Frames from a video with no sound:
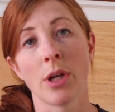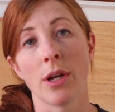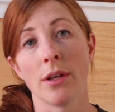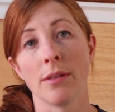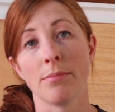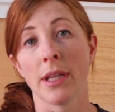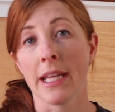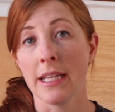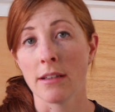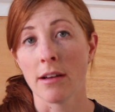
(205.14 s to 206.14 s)
put a
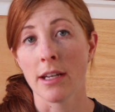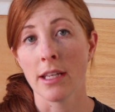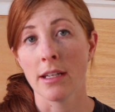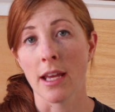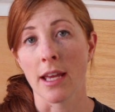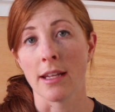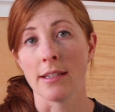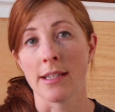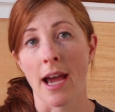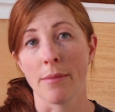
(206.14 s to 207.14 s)
plate on it
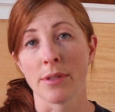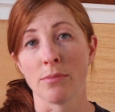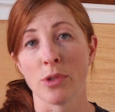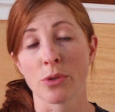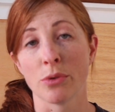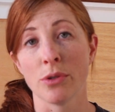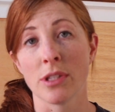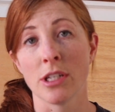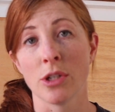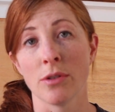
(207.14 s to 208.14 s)
and tap some
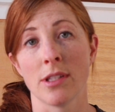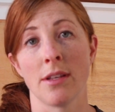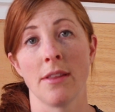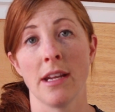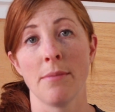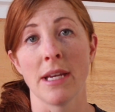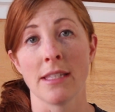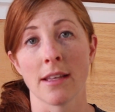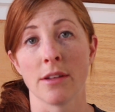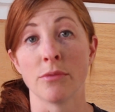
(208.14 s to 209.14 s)
screws into it so that it
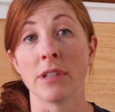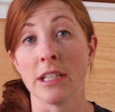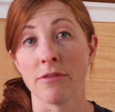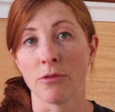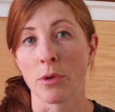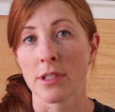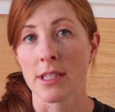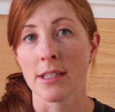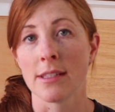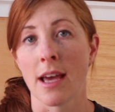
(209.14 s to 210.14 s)
basically
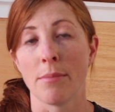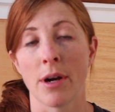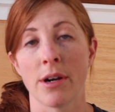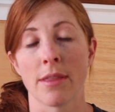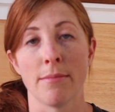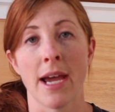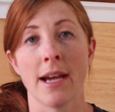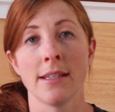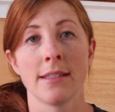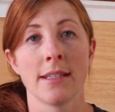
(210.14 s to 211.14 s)
reinforces that part of the
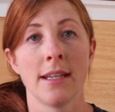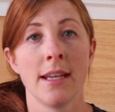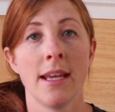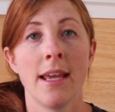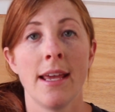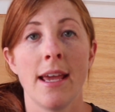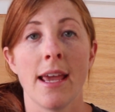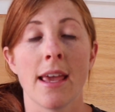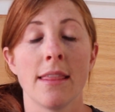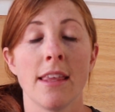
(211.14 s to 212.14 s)
mast.
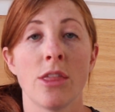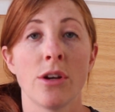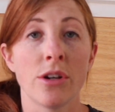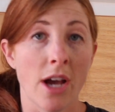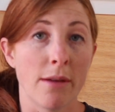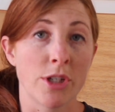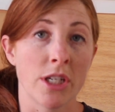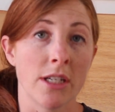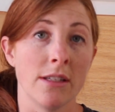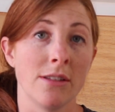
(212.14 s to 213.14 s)
And the third
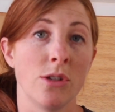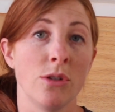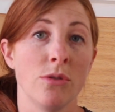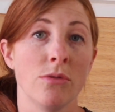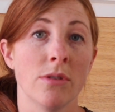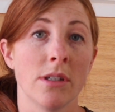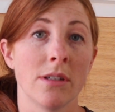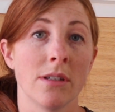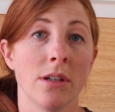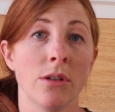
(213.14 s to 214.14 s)
option is to
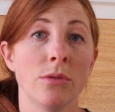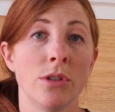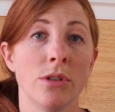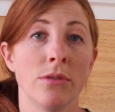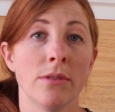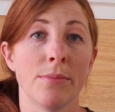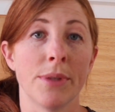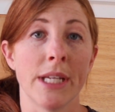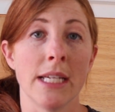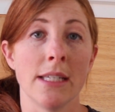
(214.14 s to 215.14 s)
go to a
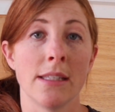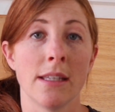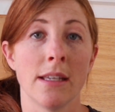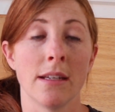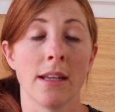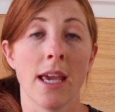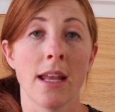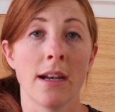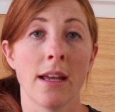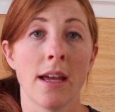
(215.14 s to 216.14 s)
place in
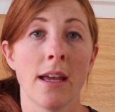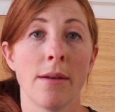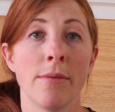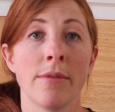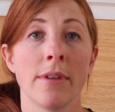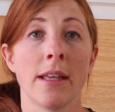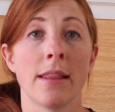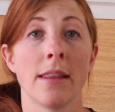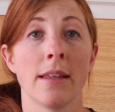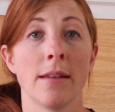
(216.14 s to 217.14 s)
Canada,
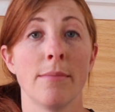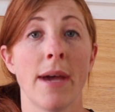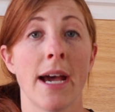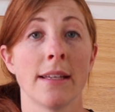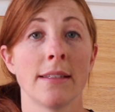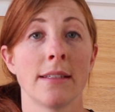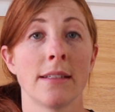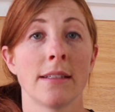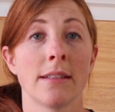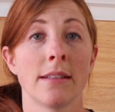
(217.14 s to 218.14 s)
get the mast